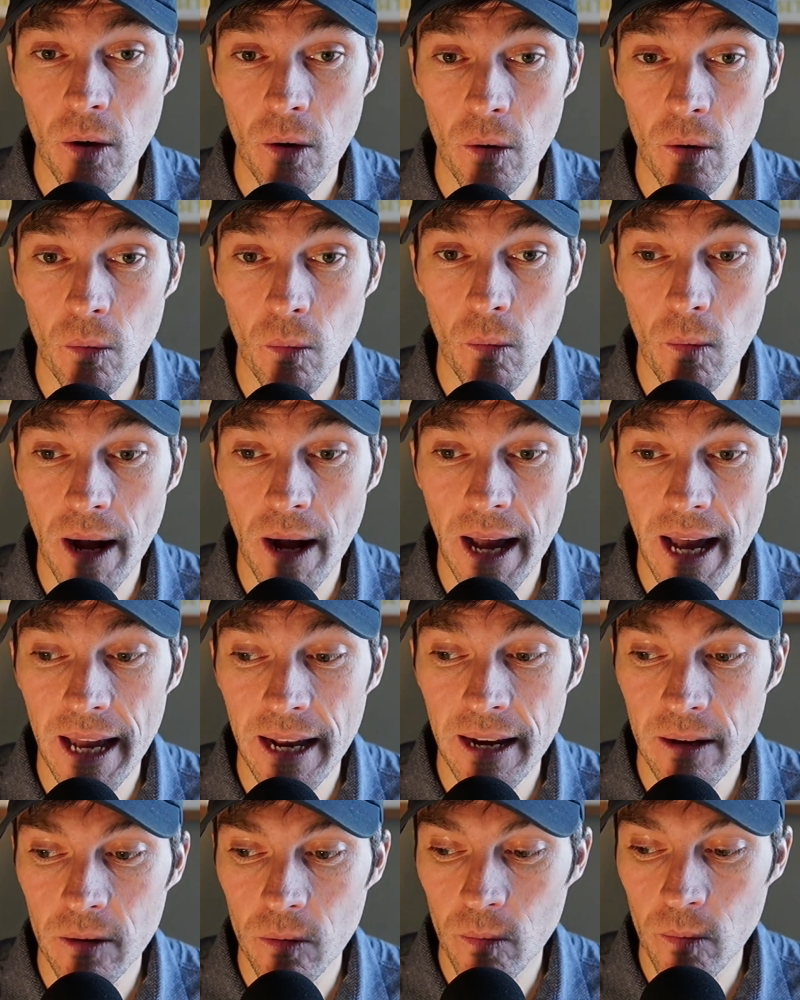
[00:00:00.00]

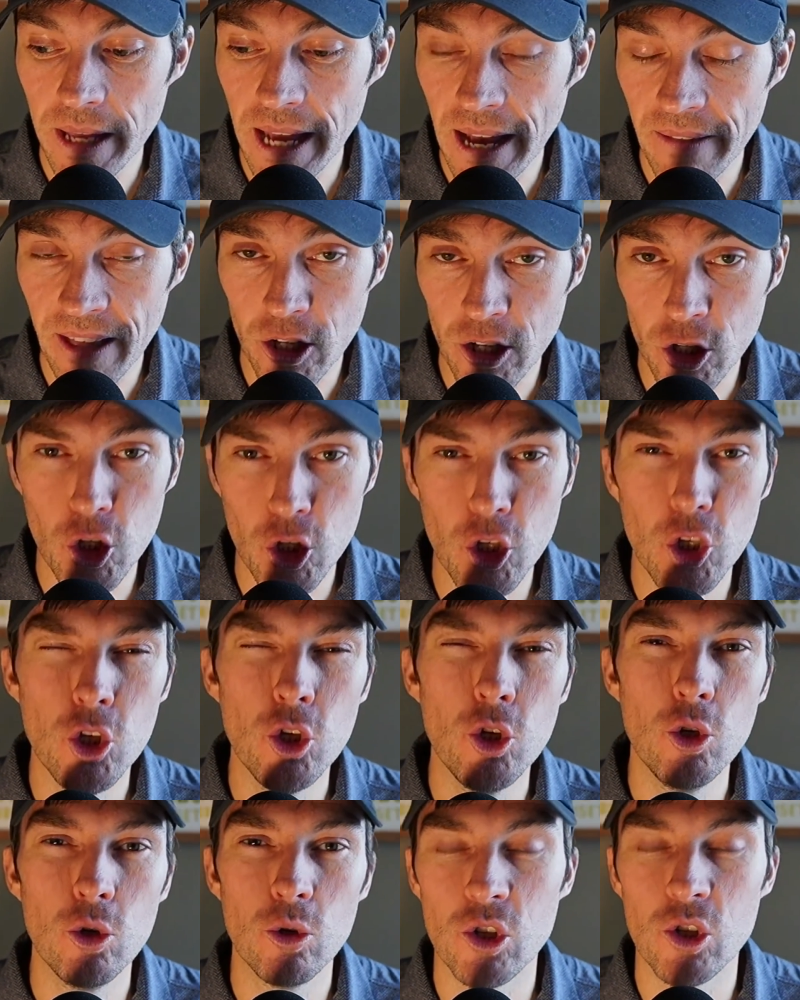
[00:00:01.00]
when we had that
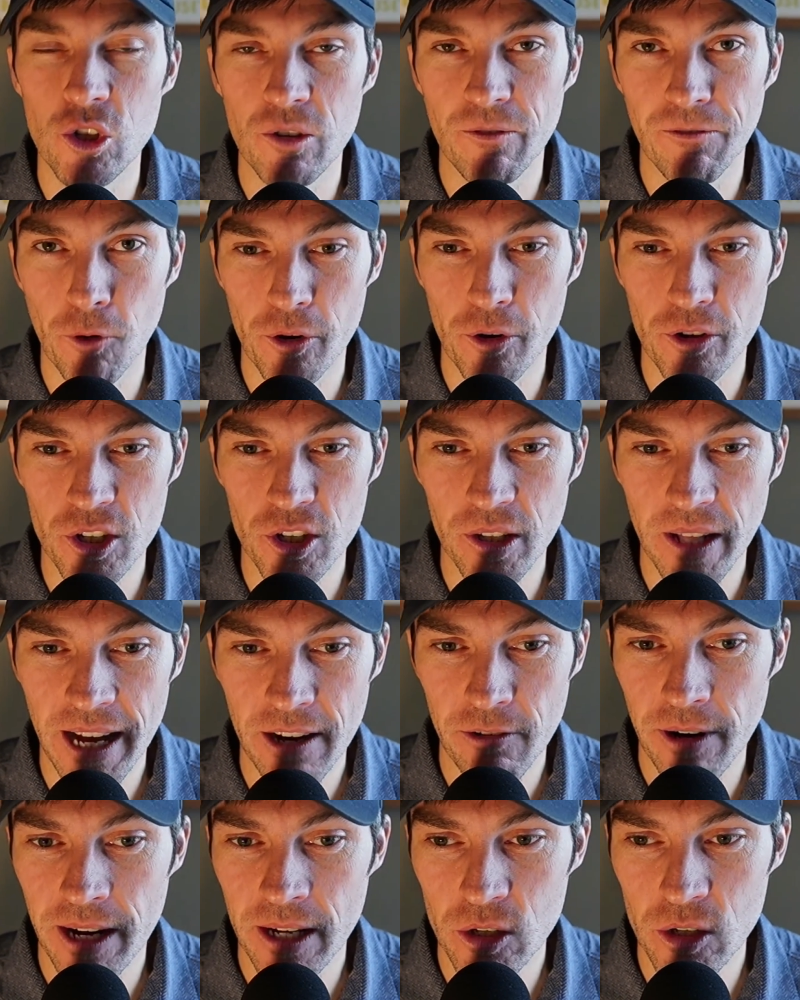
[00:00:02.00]
huge 4th of July
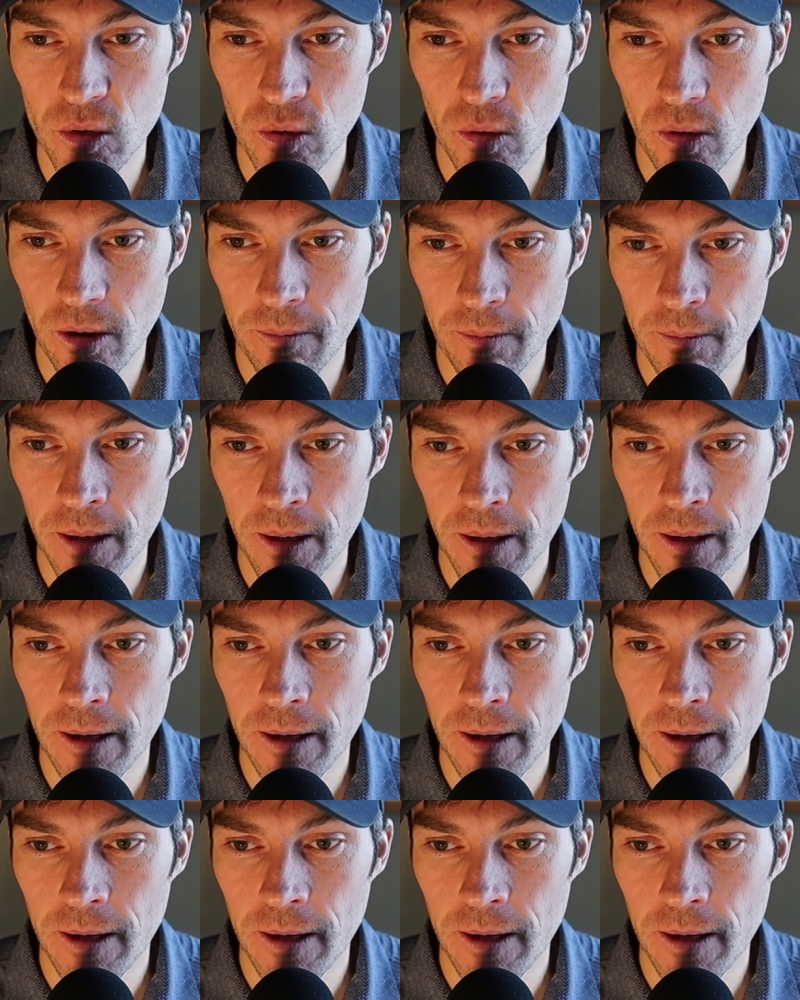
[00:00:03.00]
rainstorm,